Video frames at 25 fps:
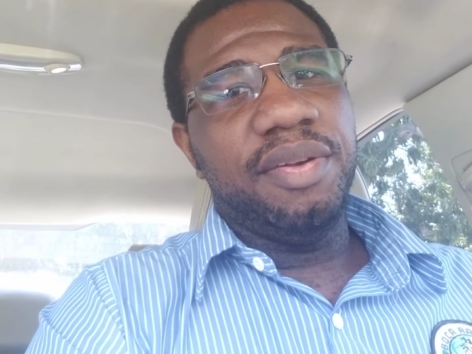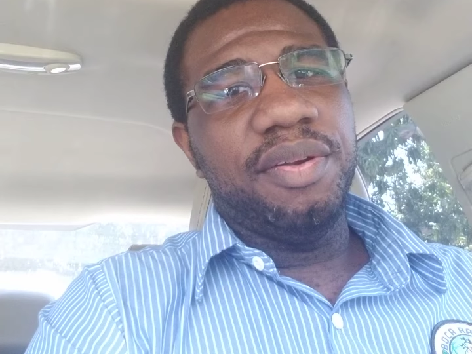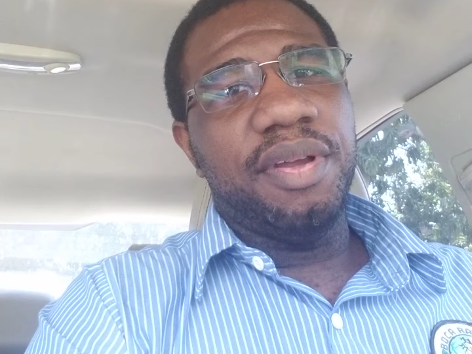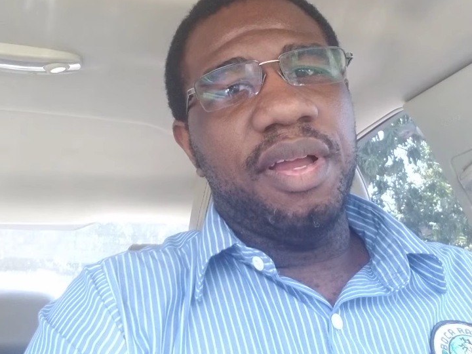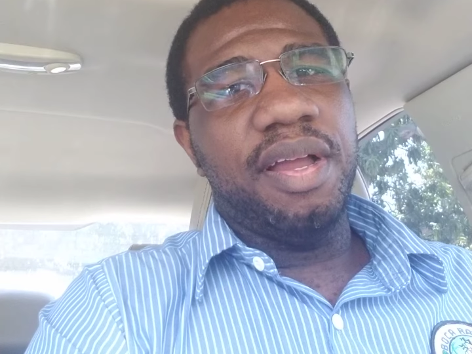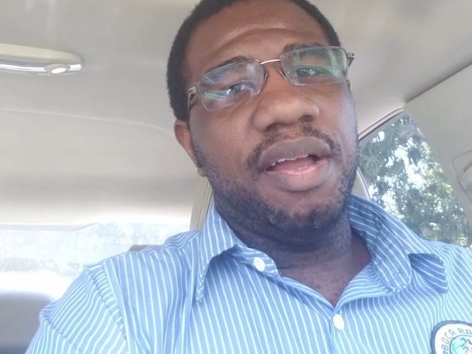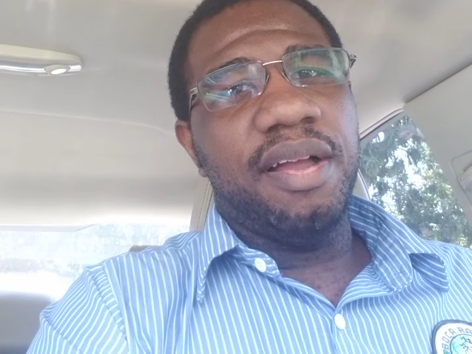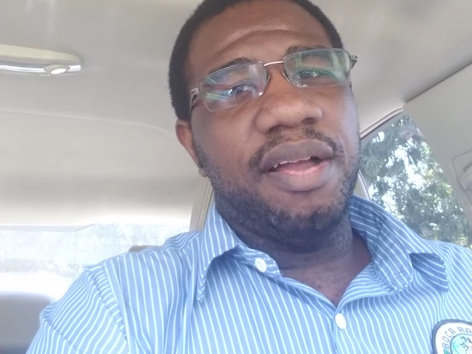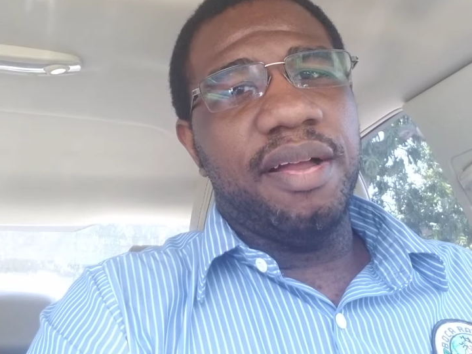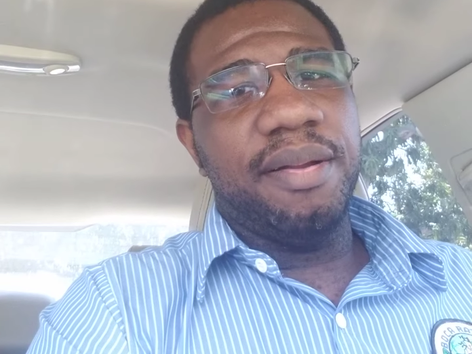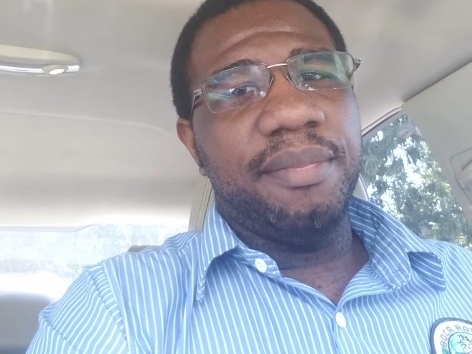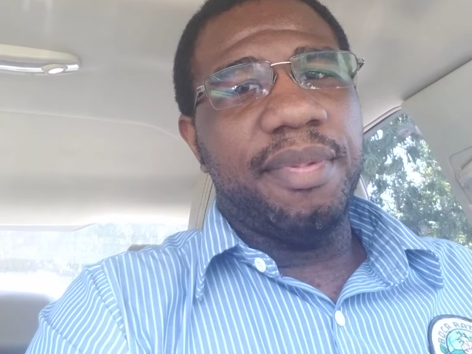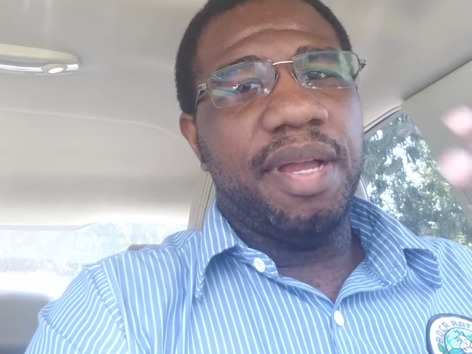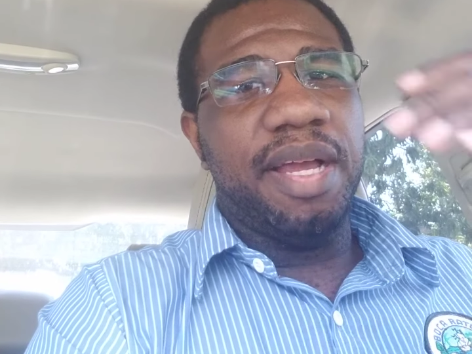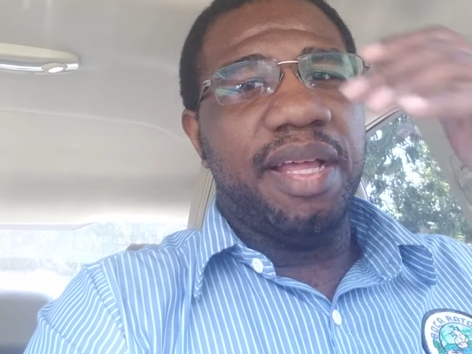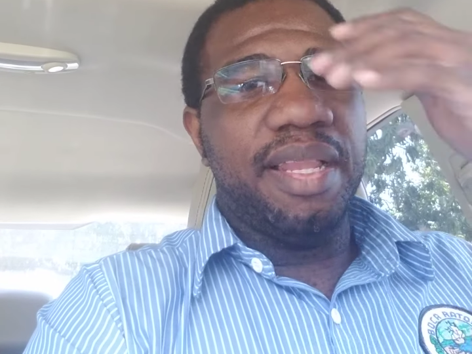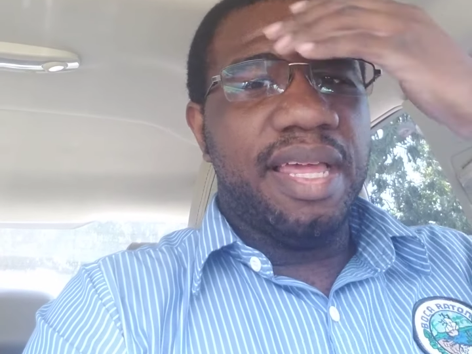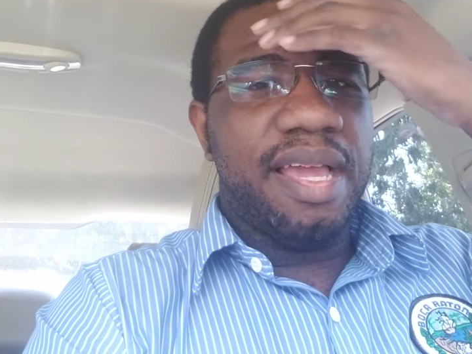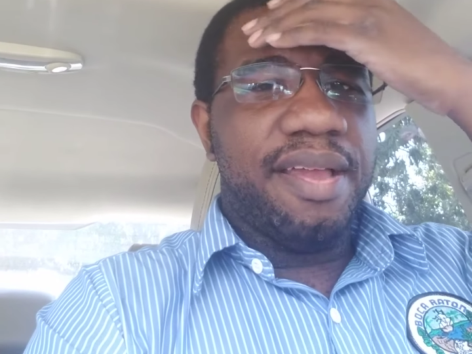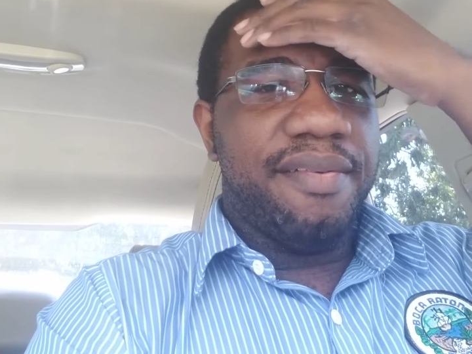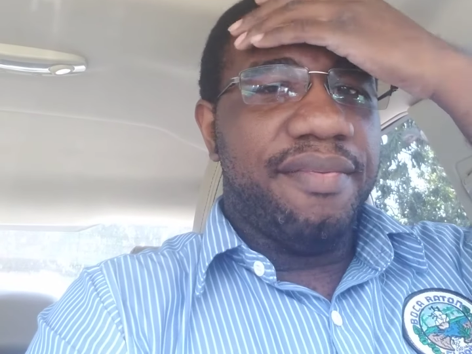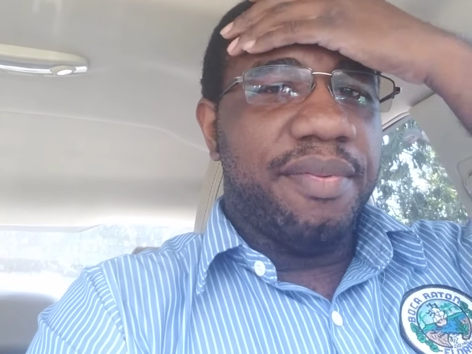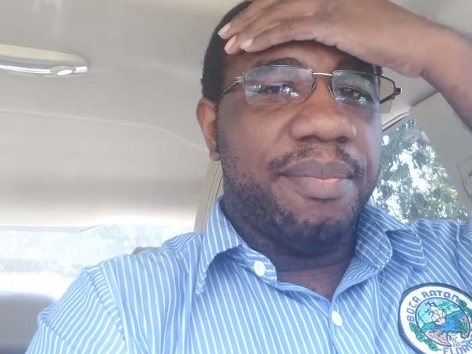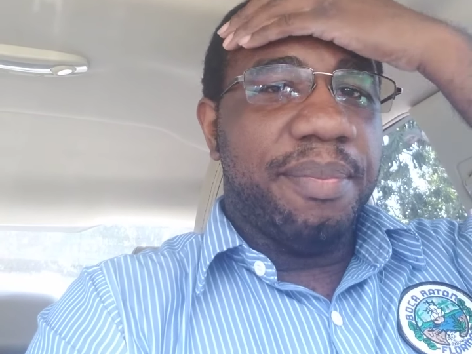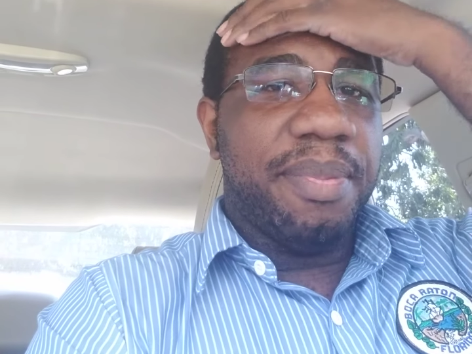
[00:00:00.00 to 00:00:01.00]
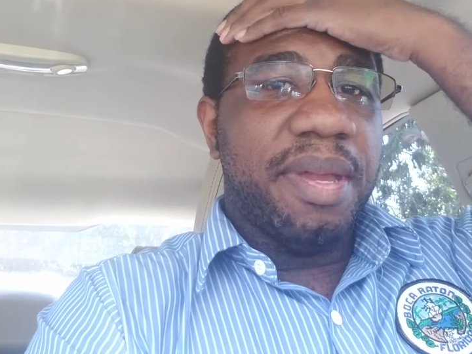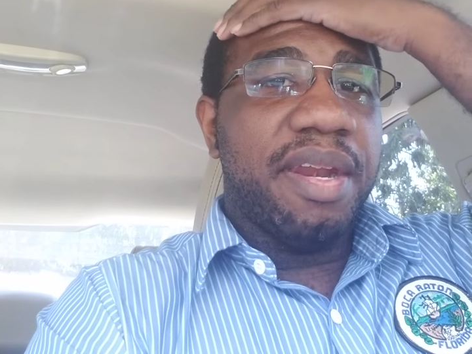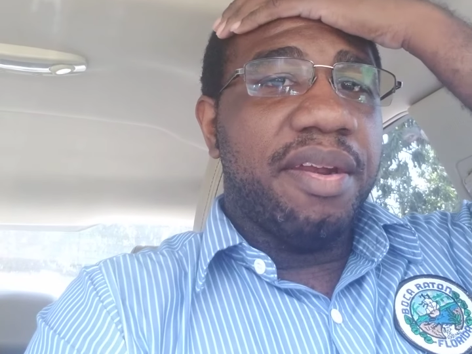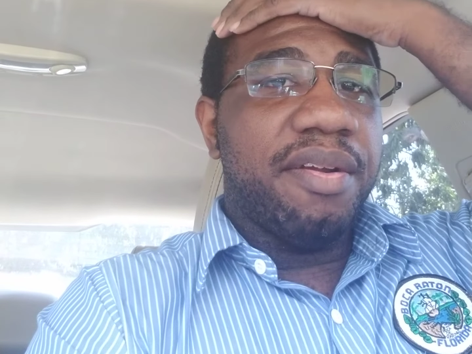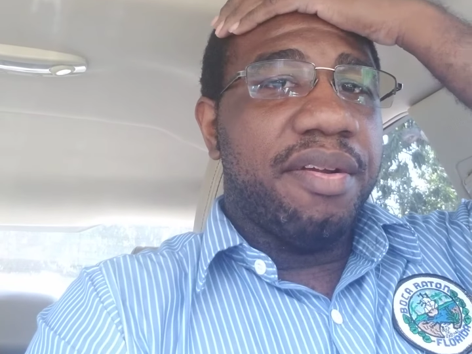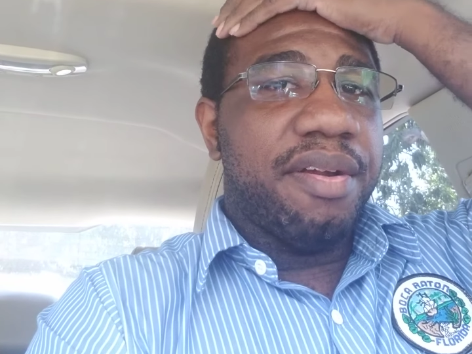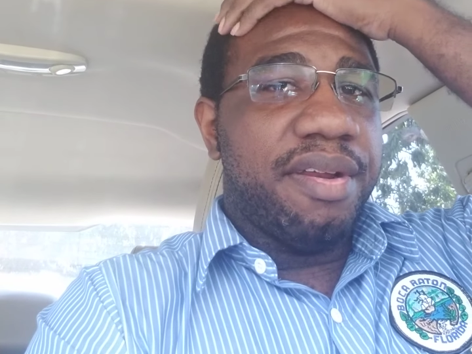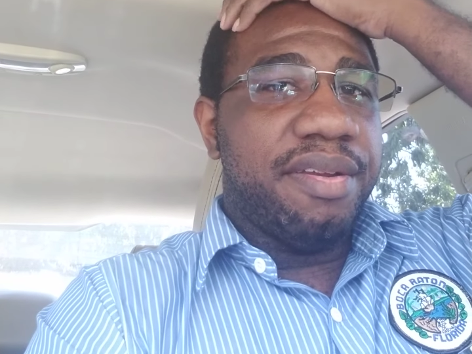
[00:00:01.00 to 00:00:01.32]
I'll have a better